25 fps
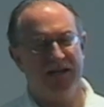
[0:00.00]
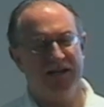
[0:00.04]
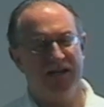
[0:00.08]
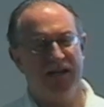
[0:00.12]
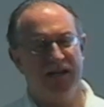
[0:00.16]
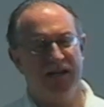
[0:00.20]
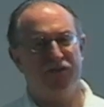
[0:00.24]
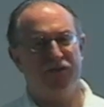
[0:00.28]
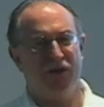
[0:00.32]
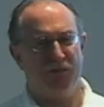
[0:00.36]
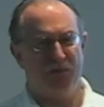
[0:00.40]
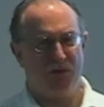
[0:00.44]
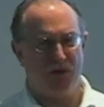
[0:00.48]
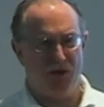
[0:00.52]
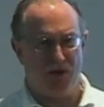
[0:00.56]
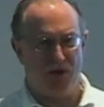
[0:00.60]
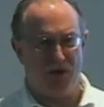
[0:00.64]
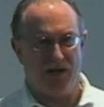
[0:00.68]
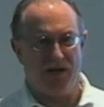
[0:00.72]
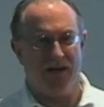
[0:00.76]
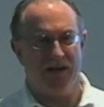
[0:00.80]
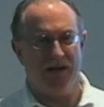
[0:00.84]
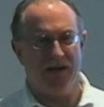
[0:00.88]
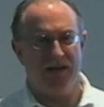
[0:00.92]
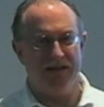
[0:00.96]
of
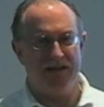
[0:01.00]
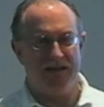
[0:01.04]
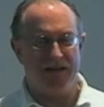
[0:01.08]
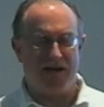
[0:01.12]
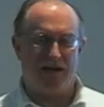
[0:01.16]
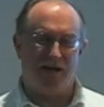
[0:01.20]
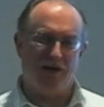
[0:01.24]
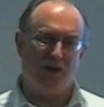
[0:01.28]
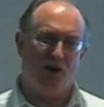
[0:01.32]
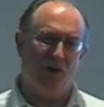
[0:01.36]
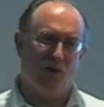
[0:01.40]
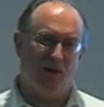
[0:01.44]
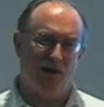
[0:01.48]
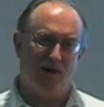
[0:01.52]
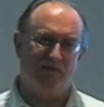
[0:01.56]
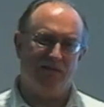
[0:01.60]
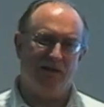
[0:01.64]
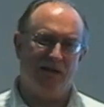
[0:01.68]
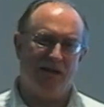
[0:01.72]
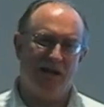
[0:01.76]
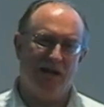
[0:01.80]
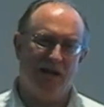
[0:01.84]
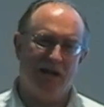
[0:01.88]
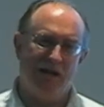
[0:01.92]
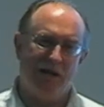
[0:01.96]
computing that I know of
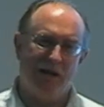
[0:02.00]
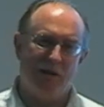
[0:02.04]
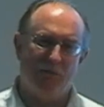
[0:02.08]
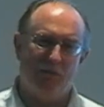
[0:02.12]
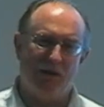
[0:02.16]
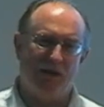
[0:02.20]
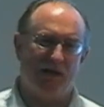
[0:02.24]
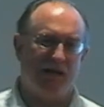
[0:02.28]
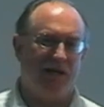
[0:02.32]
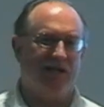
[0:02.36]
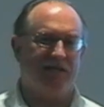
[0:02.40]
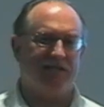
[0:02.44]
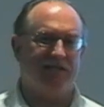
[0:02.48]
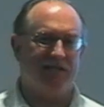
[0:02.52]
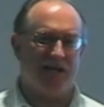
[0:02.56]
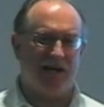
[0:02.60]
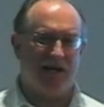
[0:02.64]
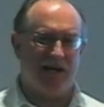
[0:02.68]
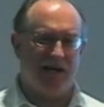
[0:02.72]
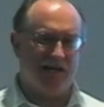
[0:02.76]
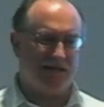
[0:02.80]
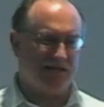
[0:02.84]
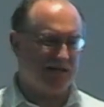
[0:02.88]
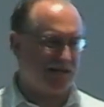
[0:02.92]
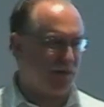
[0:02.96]
because it
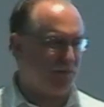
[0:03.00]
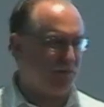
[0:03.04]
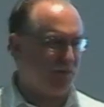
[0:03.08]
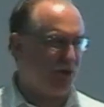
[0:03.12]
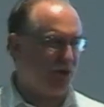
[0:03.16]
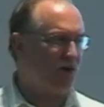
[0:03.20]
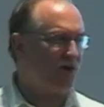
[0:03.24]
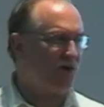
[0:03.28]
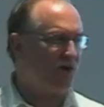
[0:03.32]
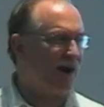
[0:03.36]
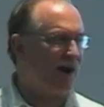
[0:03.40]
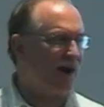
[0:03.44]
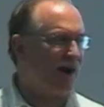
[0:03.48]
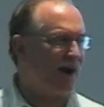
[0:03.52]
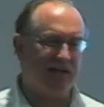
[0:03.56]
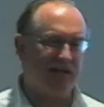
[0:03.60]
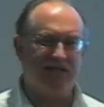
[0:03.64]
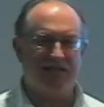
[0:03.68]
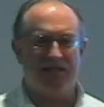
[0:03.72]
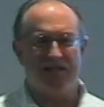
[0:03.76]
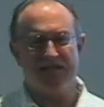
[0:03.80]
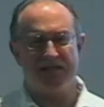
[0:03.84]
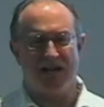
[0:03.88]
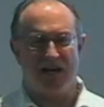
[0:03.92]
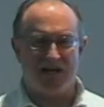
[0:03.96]
has computer
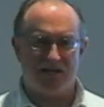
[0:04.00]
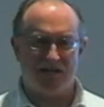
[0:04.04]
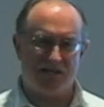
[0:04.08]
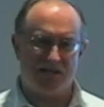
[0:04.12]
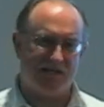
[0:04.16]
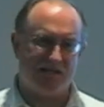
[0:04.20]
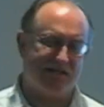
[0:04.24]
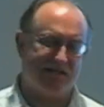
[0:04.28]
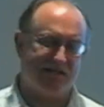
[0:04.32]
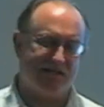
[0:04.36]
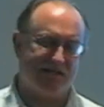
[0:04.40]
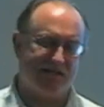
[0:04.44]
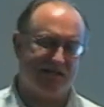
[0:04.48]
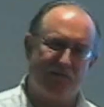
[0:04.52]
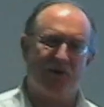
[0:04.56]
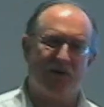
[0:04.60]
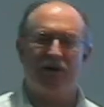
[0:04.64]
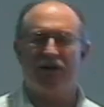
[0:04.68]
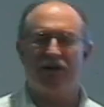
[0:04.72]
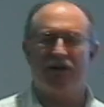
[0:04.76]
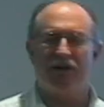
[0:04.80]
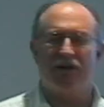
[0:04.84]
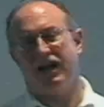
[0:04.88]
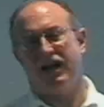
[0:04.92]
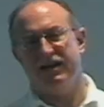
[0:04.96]
graphics, it's got software,
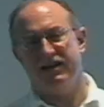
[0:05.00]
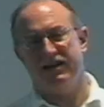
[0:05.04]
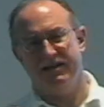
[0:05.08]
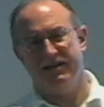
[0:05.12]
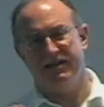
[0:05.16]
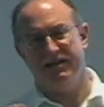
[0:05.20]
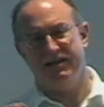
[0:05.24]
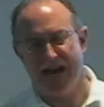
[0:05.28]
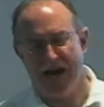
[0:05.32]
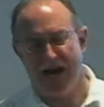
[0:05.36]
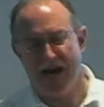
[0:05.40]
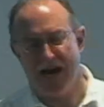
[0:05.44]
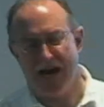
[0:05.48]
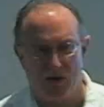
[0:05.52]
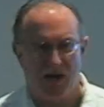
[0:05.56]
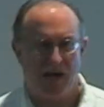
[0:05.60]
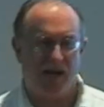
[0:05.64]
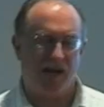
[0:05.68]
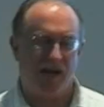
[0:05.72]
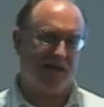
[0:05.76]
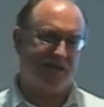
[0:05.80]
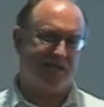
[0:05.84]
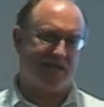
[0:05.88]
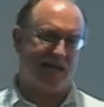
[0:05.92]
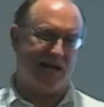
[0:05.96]
it's got
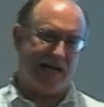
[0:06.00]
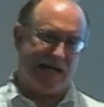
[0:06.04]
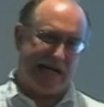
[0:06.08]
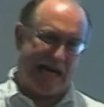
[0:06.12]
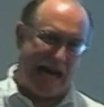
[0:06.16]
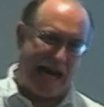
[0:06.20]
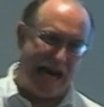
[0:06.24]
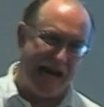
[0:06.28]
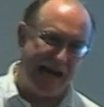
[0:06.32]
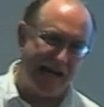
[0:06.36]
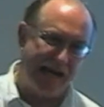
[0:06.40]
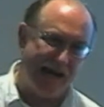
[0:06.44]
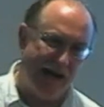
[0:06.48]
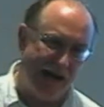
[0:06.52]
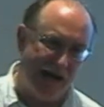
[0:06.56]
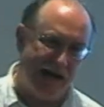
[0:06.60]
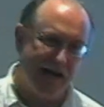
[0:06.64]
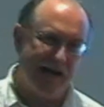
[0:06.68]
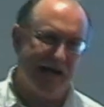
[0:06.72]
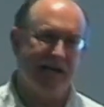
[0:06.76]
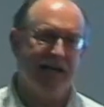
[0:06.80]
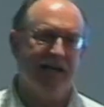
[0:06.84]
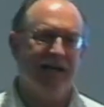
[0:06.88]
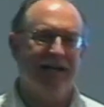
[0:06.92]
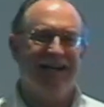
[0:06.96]
networking, it's got A
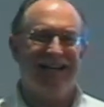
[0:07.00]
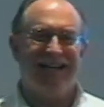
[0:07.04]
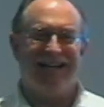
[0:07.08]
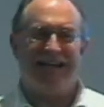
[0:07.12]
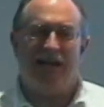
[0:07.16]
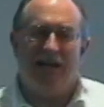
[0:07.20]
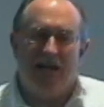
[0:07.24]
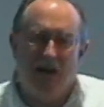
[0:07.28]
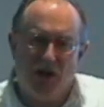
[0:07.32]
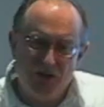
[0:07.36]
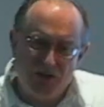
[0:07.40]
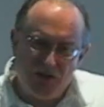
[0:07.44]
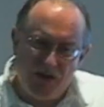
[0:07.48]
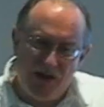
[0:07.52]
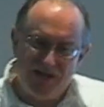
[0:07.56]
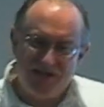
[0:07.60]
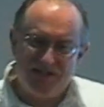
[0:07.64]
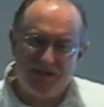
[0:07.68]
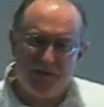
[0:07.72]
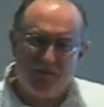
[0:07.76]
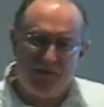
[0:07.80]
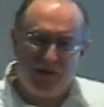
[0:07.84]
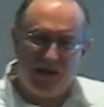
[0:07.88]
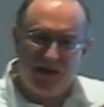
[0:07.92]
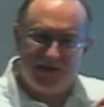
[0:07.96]
I, and it also has
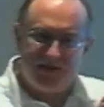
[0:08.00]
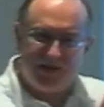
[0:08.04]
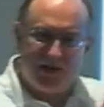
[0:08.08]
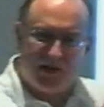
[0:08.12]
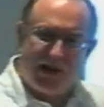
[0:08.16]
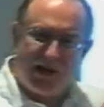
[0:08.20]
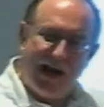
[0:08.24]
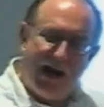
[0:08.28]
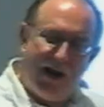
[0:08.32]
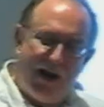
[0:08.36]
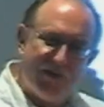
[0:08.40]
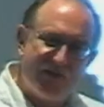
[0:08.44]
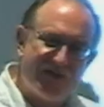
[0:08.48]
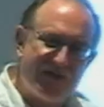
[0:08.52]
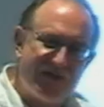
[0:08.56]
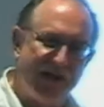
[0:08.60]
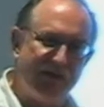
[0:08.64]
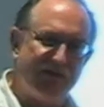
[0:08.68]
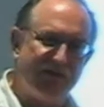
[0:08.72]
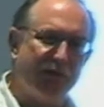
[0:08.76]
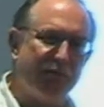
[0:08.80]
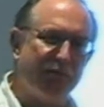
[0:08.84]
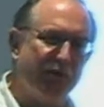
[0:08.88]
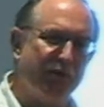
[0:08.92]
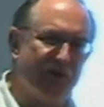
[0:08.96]
some things that are outside
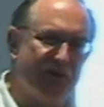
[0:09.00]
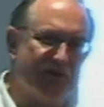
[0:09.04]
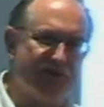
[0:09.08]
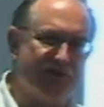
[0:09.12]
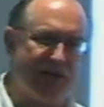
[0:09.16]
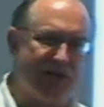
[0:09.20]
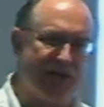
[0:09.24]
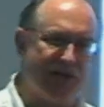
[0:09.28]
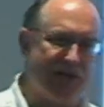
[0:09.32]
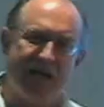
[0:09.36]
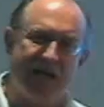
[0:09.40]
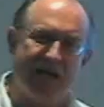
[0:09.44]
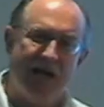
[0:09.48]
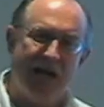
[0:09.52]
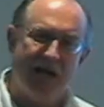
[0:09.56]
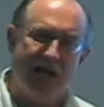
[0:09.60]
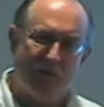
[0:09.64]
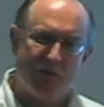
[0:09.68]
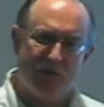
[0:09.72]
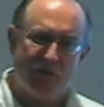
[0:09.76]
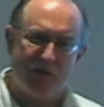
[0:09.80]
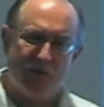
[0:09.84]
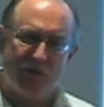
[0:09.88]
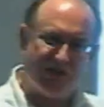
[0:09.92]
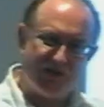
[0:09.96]
of computer science,
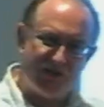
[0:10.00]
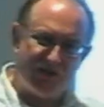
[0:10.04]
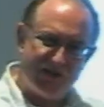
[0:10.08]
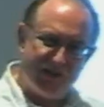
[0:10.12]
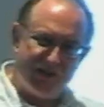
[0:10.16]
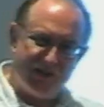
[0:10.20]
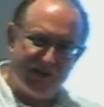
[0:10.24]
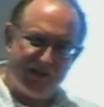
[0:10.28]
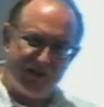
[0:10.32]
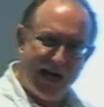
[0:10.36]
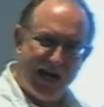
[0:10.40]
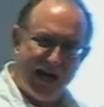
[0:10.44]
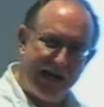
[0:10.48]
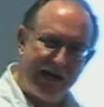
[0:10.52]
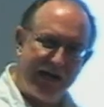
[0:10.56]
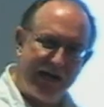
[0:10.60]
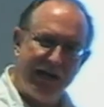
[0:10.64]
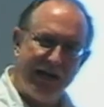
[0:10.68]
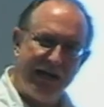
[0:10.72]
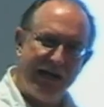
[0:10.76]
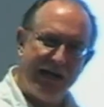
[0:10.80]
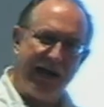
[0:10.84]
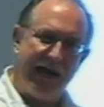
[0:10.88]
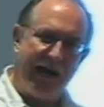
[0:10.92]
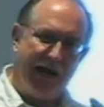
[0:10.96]
which is design
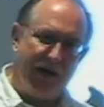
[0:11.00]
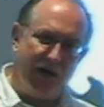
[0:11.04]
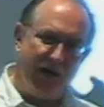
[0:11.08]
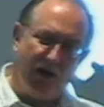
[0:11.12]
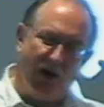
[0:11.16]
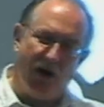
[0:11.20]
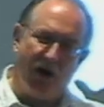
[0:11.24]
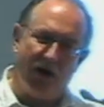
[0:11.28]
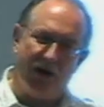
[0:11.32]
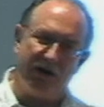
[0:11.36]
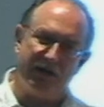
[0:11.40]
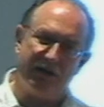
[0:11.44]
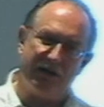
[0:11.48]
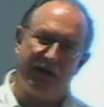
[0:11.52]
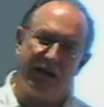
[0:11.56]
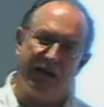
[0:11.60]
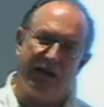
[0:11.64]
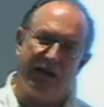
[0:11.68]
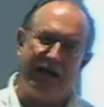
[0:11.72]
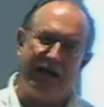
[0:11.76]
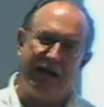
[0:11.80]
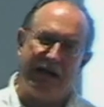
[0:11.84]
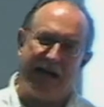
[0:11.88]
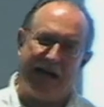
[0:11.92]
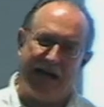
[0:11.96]
and art
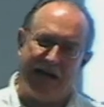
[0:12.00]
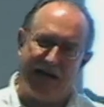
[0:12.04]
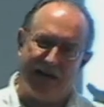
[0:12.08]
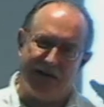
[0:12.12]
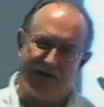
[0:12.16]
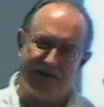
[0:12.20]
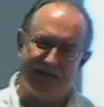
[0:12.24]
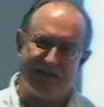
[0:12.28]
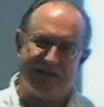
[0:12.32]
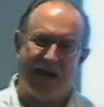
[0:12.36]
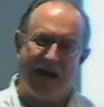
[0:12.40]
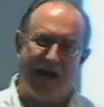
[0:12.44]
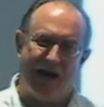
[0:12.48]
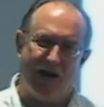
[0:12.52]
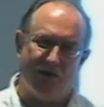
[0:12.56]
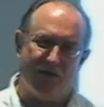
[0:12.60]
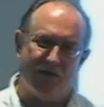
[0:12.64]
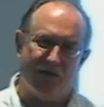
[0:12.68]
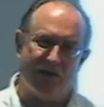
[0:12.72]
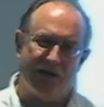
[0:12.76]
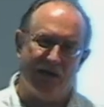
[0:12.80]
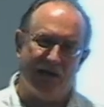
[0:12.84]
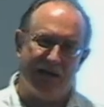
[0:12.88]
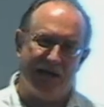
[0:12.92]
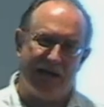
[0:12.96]
and
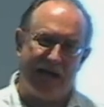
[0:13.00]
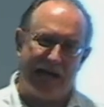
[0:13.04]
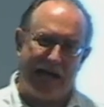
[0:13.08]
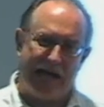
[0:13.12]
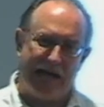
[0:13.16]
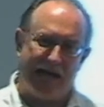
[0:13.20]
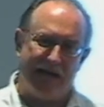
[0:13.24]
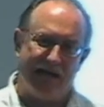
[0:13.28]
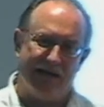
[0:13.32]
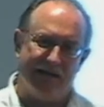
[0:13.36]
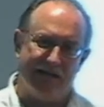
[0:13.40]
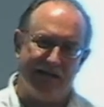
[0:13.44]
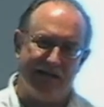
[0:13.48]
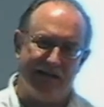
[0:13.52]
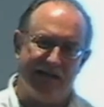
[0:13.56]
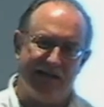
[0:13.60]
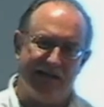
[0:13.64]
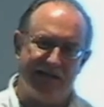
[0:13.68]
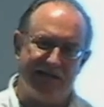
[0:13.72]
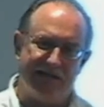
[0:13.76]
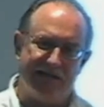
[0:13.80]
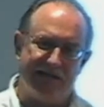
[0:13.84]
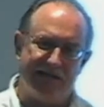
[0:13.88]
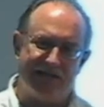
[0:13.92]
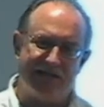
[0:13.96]
sound, and
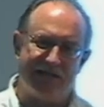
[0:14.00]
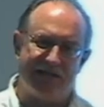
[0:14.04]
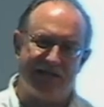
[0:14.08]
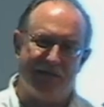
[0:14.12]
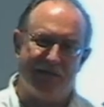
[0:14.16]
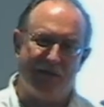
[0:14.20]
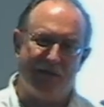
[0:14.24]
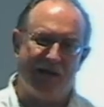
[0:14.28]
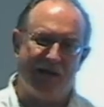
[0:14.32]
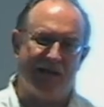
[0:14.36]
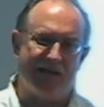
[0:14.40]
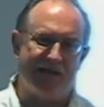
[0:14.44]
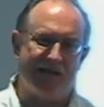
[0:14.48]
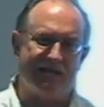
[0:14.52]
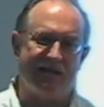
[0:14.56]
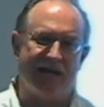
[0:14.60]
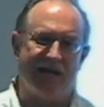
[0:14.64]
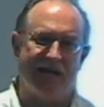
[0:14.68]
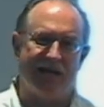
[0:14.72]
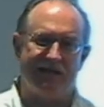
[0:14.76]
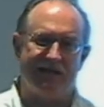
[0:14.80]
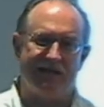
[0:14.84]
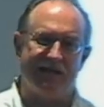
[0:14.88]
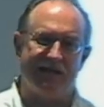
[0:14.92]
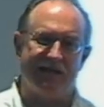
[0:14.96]
it just, to me, it's,
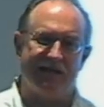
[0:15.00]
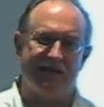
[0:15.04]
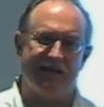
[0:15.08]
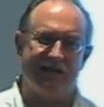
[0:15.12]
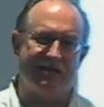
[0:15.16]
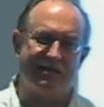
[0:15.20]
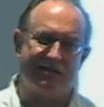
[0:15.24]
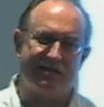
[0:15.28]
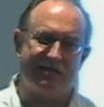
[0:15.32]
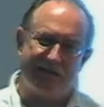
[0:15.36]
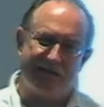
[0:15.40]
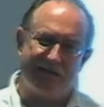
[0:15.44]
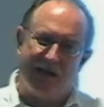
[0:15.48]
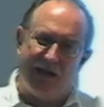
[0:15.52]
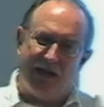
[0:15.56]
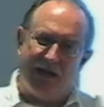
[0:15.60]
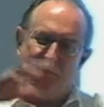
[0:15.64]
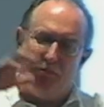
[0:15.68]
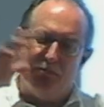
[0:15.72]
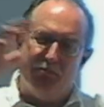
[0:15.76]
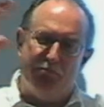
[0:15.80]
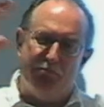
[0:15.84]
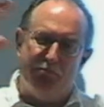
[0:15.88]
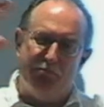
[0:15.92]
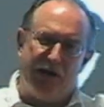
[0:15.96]
it's, it's
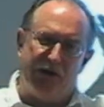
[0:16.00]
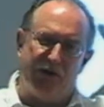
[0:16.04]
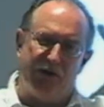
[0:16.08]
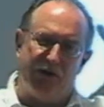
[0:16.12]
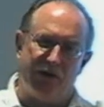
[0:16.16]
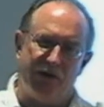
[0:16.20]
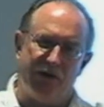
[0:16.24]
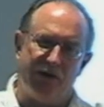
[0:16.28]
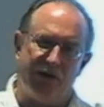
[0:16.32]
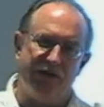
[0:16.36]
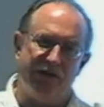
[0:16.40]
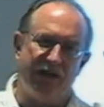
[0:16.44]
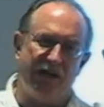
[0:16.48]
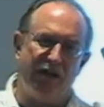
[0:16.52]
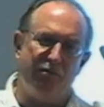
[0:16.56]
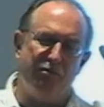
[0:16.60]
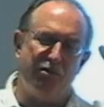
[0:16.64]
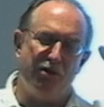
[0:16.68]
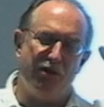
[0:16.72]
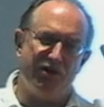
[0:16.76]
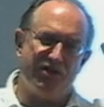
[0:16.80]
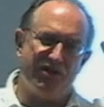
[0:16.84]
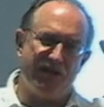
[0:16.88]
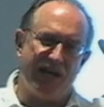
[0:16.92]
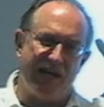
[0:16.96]
bigger than
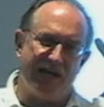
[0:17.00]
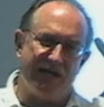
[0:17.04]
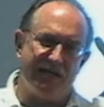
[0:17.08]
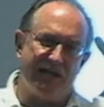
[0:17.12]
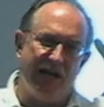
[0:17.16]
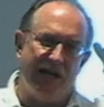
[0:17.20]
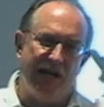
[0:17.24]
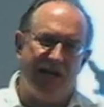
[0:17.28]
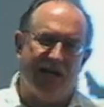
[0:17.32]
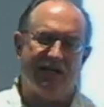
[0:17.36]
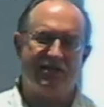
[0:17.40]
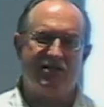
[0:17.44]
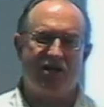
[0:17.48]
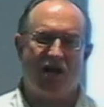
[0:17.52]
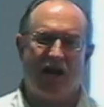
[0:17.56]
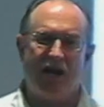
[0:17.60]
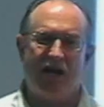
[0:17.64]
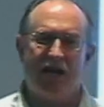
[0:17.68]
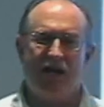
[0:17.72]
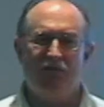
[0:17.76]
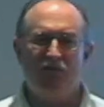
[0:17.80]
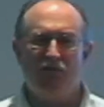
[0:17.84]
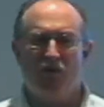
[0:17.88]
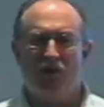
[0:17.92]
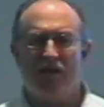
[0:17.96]
computer science. It's
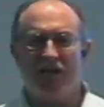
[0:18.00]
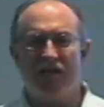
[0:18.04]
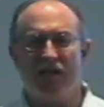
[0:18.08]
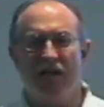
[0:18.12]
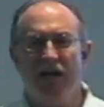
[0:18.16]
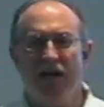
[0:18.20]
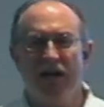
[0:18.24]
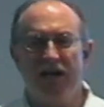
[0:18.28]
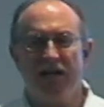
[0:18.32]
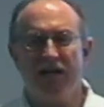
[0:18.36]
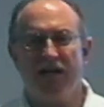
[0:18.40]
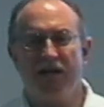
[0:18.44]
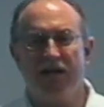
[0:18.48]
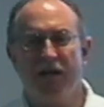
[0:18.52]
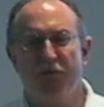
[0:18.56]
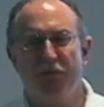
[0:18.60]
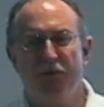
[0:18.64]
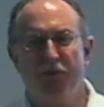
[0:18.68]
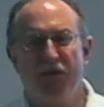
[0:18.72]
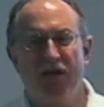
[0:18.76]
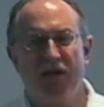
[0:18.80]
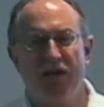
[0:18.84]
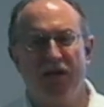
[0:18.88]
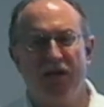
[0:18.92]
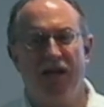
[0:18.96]
kind of what,
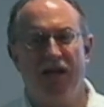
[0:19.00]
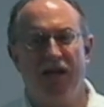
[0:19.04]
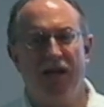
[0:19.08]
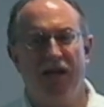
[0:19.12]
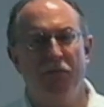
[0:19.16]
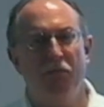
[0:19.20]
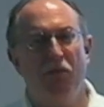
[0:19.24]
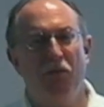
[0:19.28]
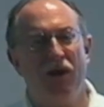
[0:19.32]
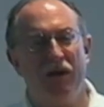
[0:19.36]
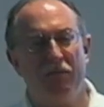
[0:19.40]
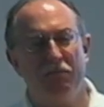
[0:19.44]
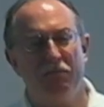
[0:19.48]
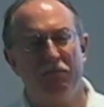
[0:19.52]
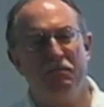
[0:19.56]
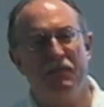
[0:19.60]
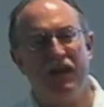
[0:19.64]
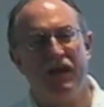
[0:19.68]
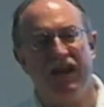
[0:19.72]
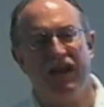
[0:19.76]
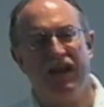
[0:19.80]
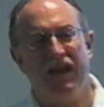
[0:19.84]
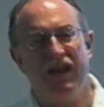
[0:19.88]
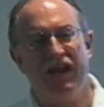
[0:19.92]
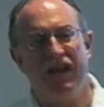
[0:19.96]
what it means